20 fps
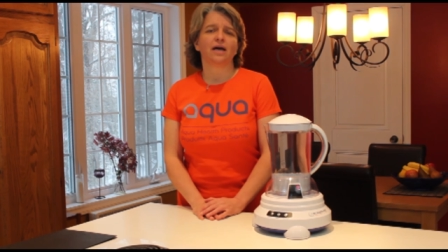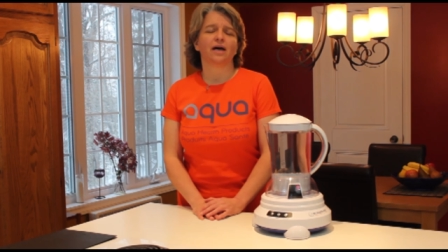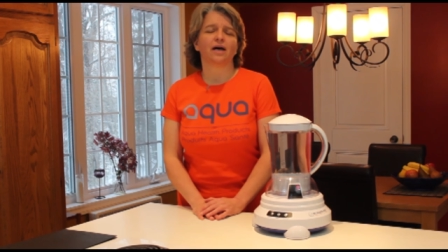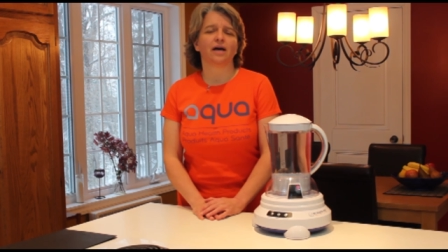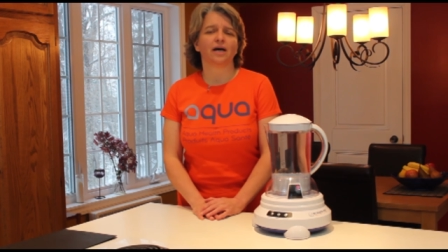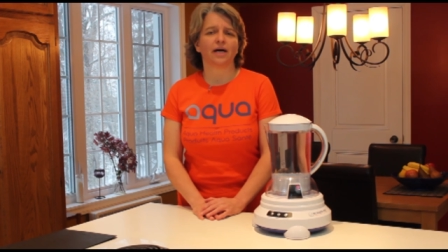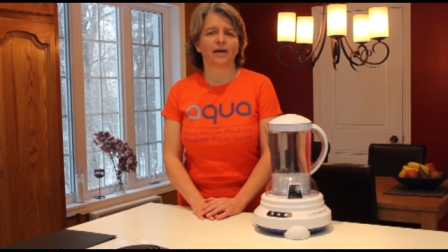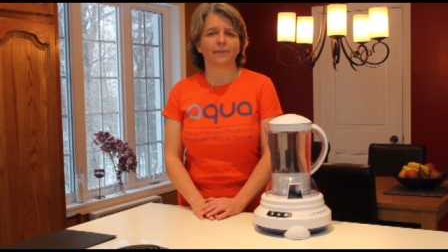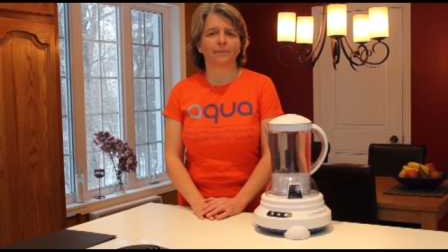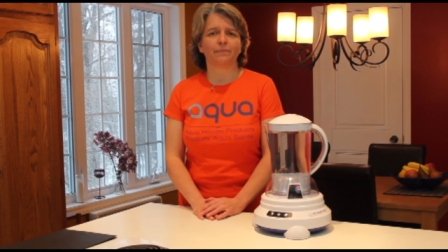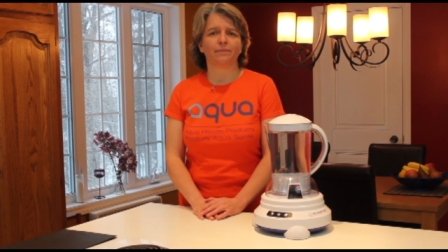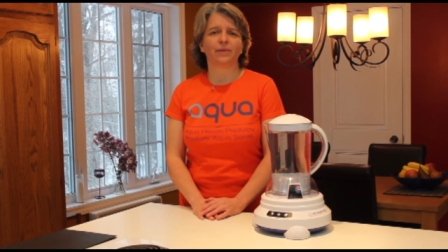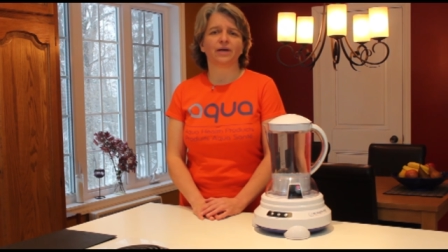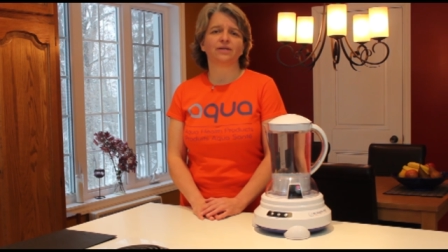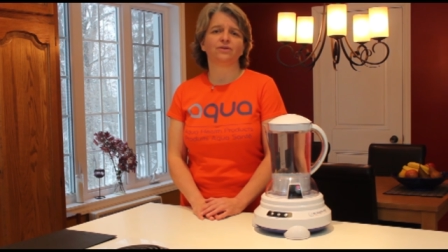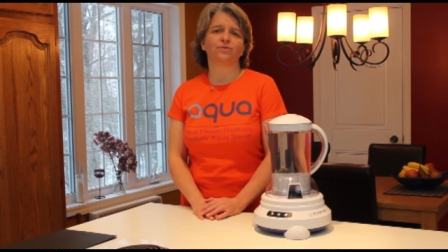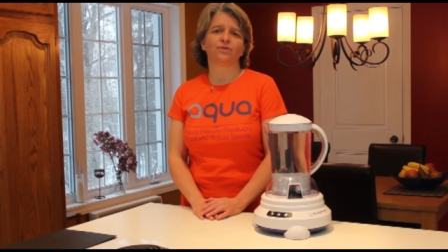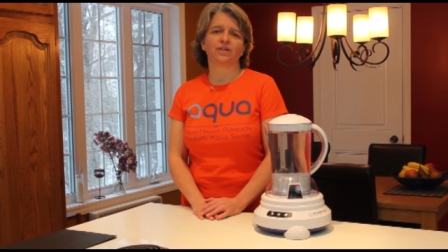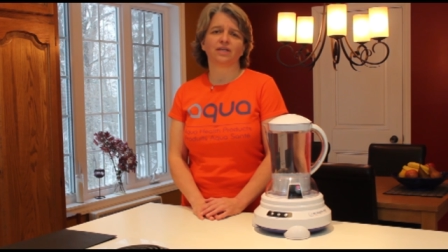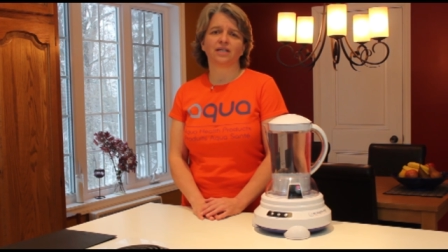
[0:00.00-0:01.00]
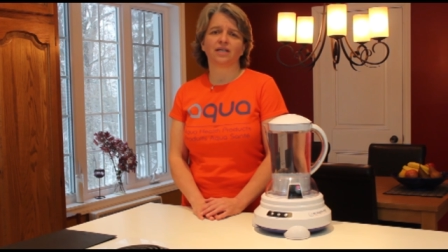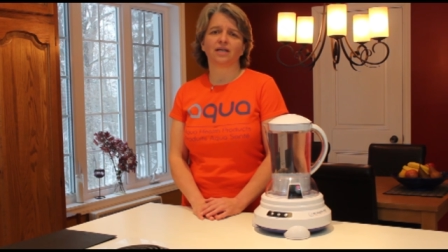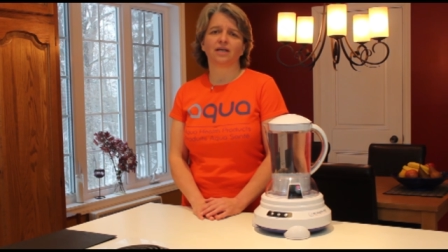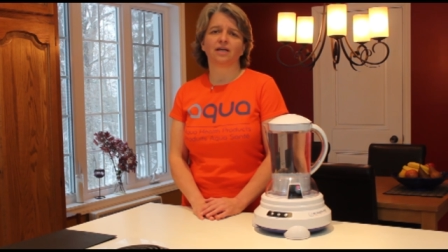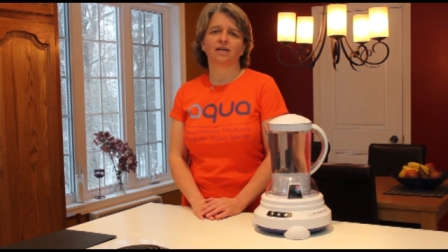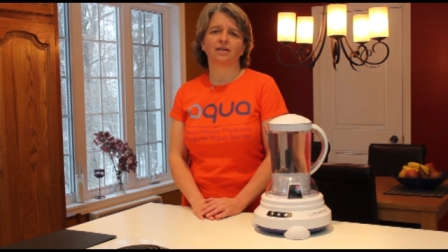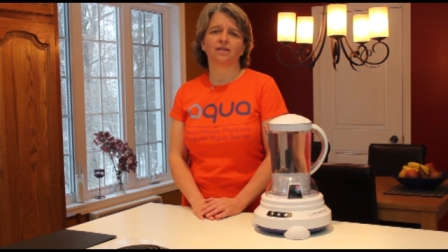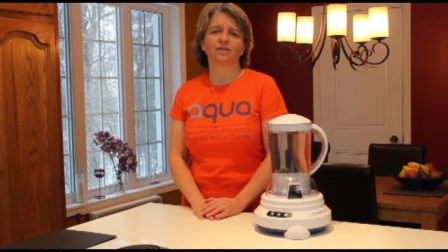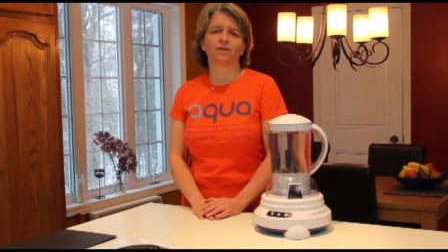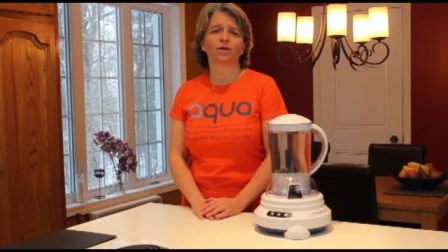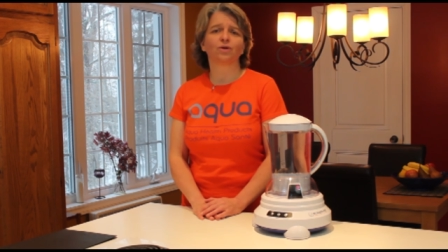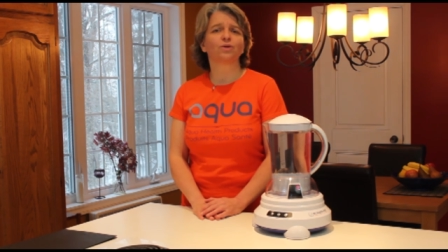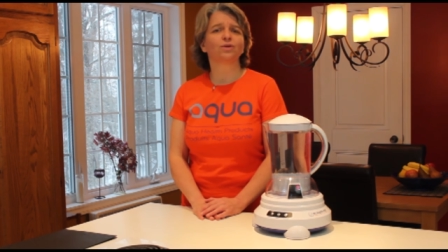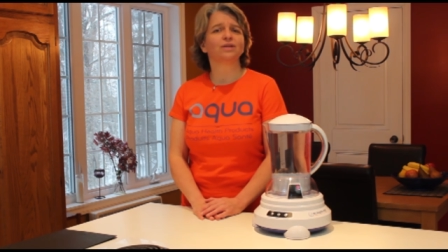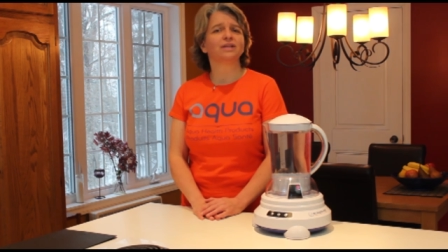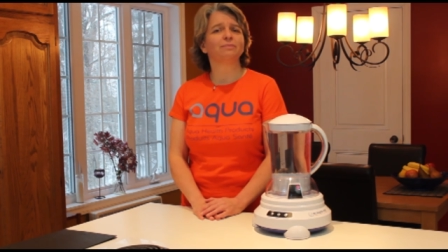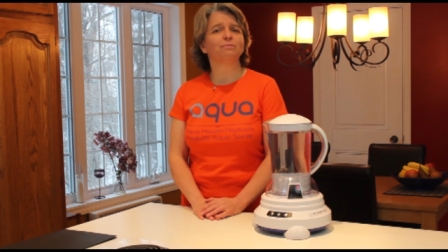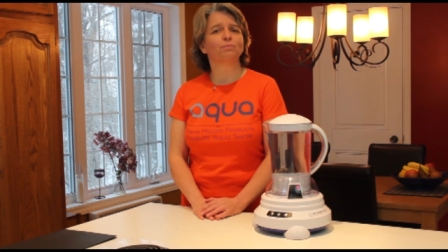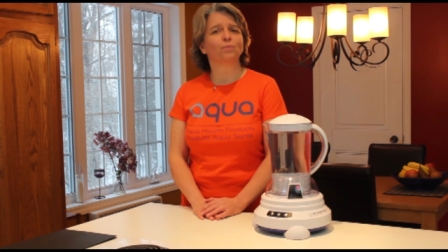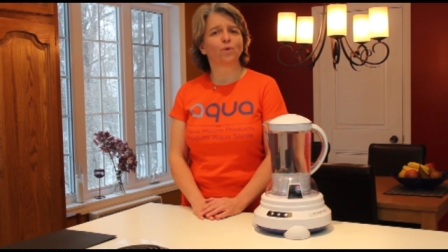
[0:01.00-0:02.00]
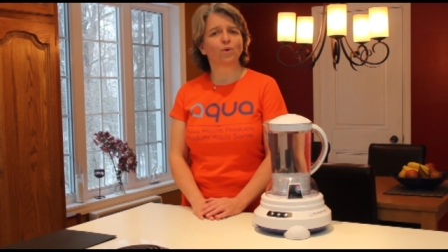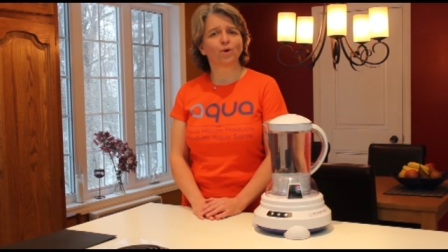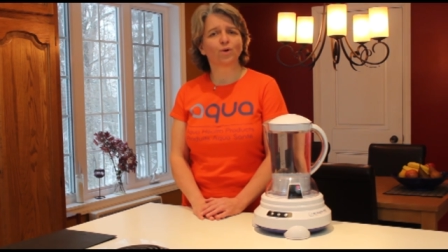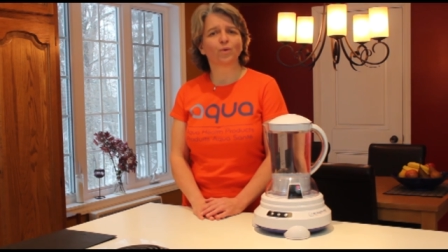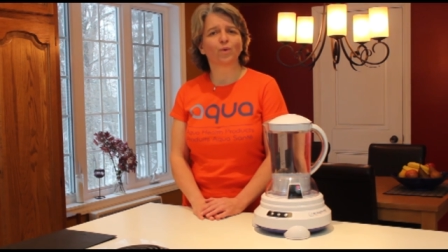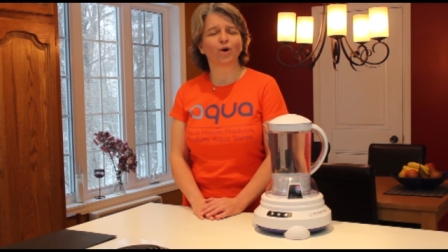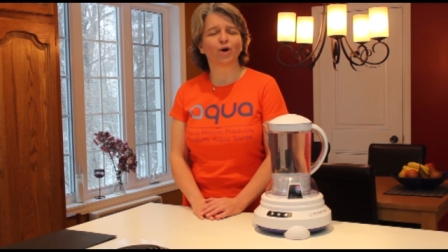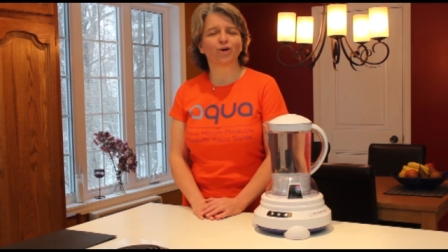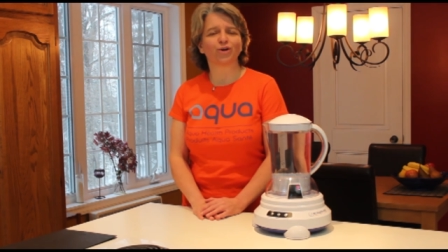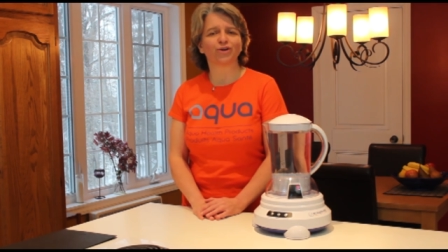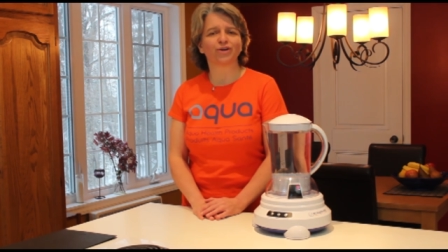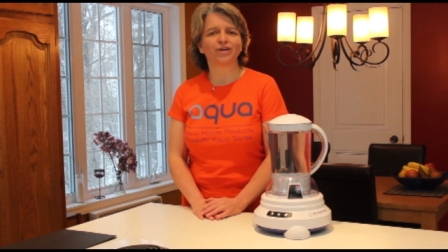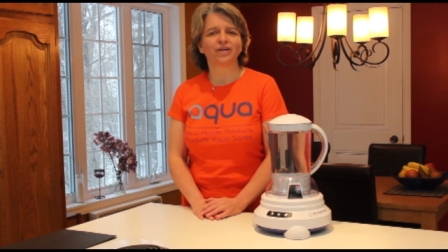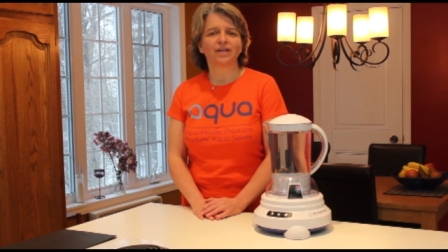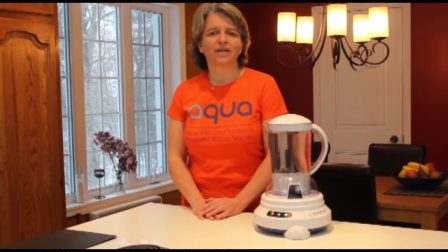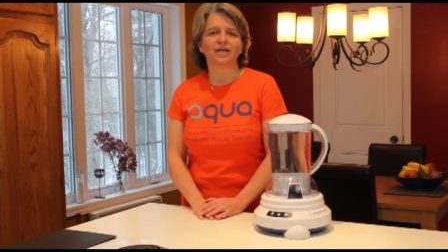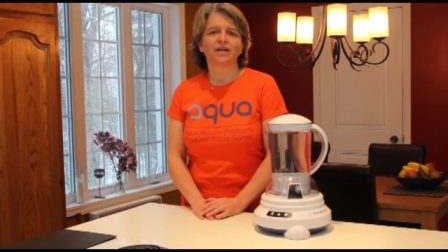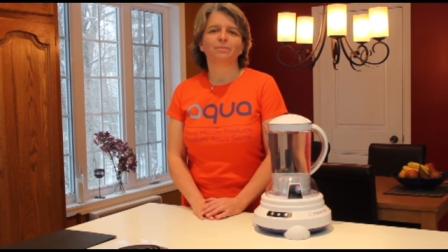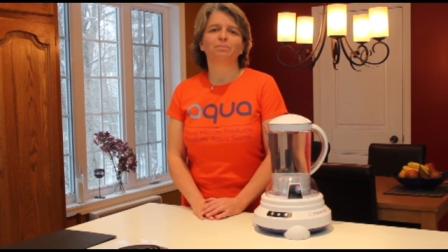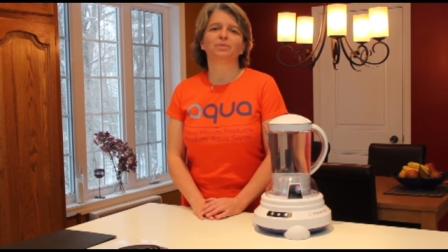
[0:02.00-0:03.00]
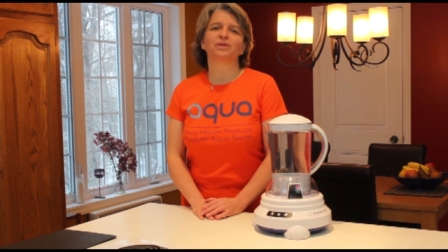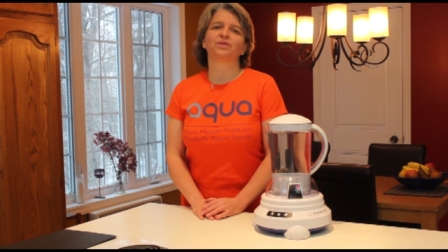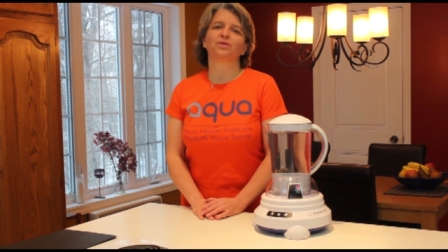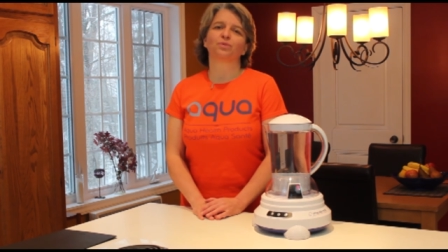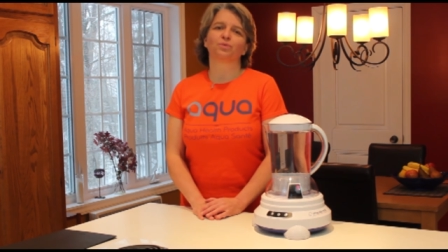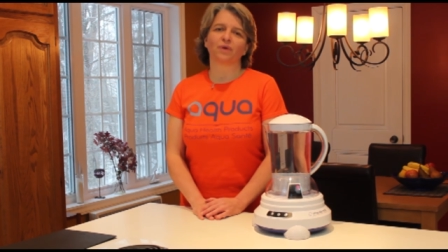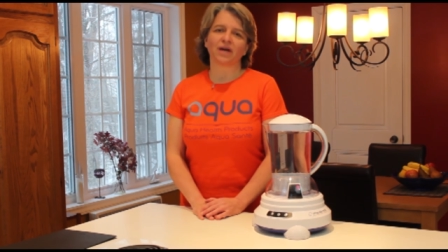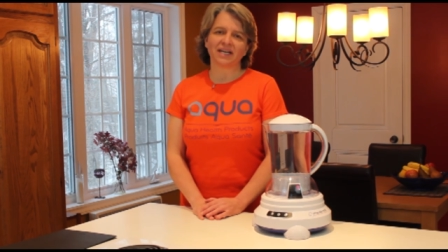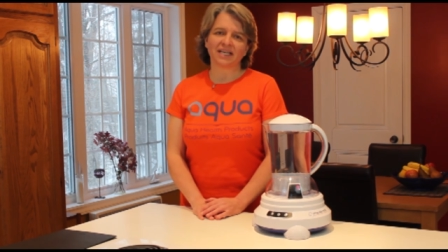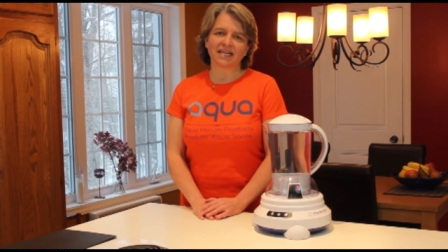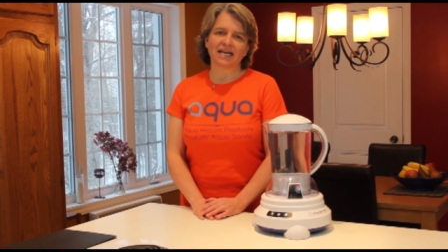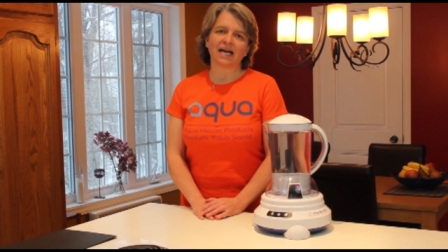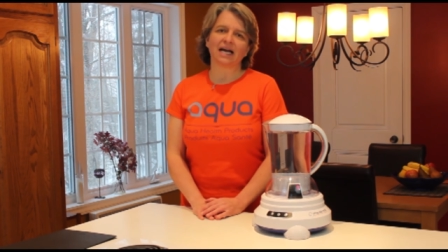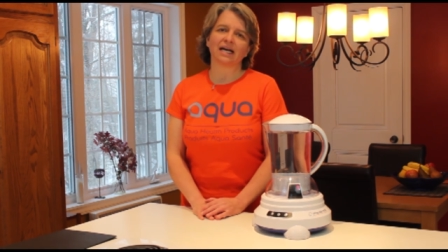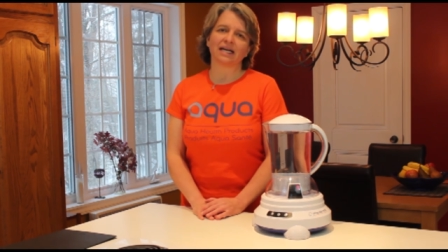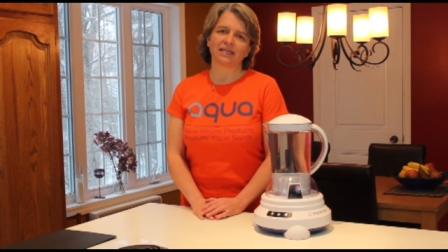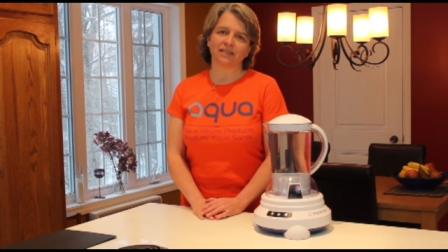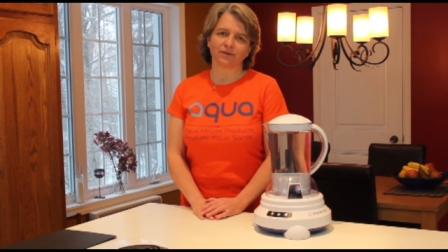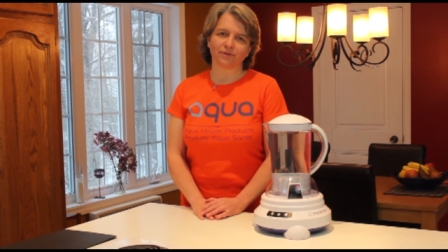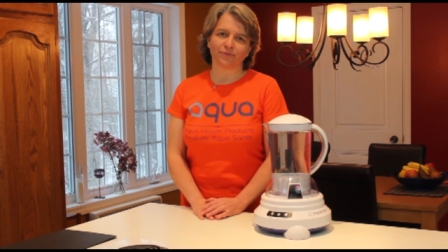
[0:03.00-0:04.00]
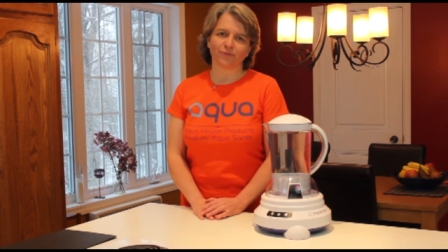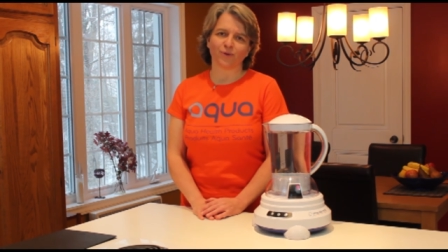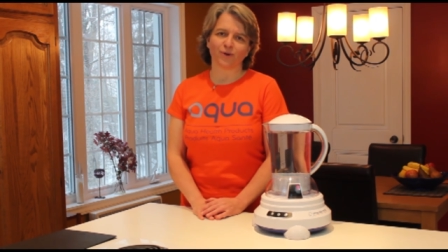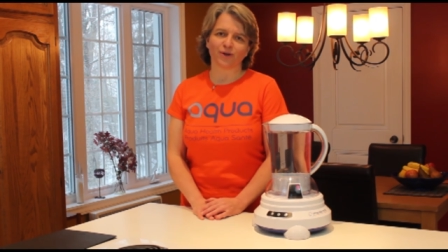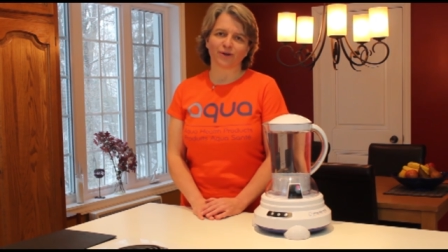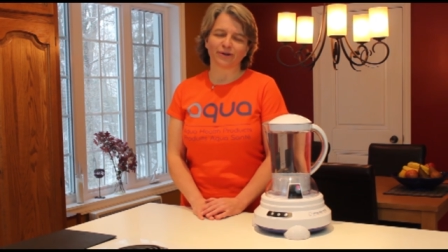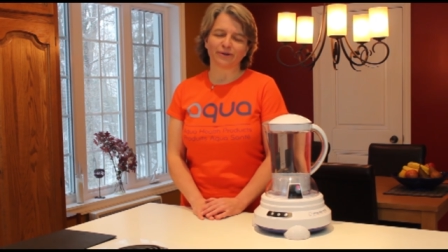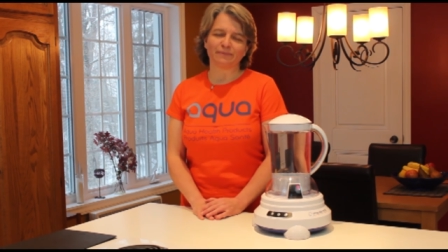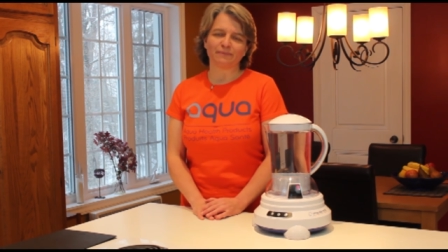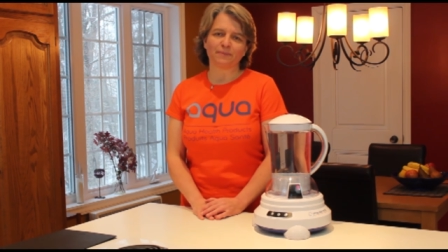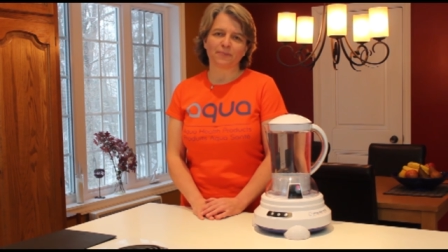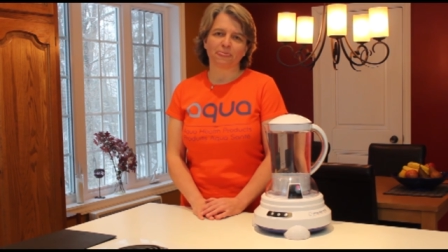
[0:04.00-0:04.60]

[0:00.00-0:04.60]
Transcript: Um, um, by drinking not only more water, but the right kind of water.